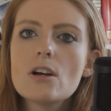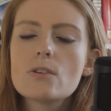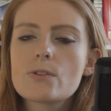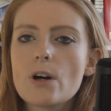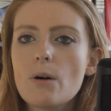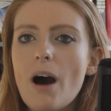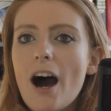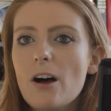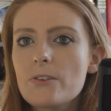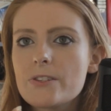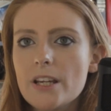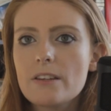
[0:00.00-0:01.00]
So
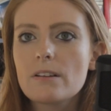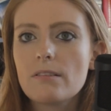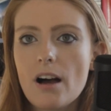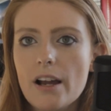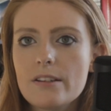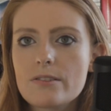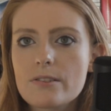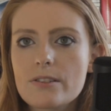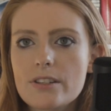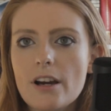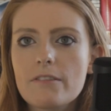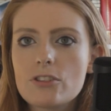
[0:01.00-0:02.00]
I'll say the lines and
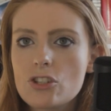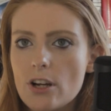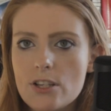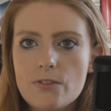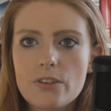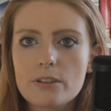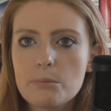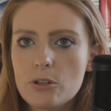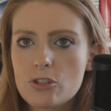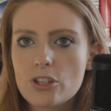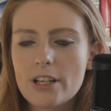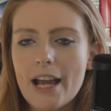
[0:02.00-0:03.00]
stuff just for the
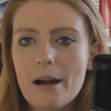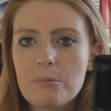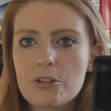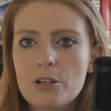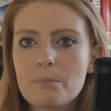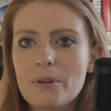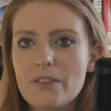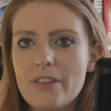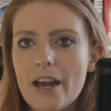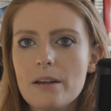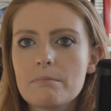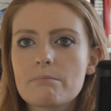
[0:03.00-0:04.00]
motion capture, but
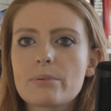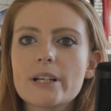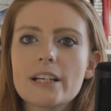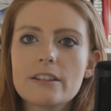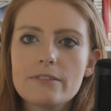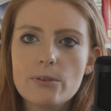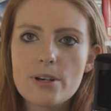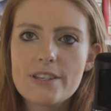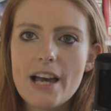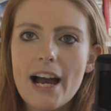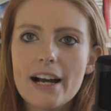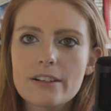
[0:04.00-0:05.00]
then bring in the
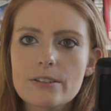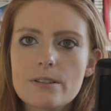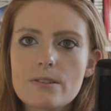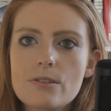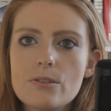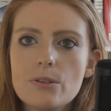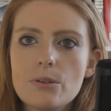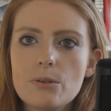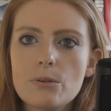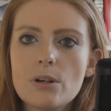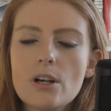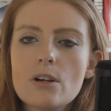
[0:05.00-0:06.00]
voice actors
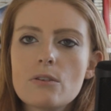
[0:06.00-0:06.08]
to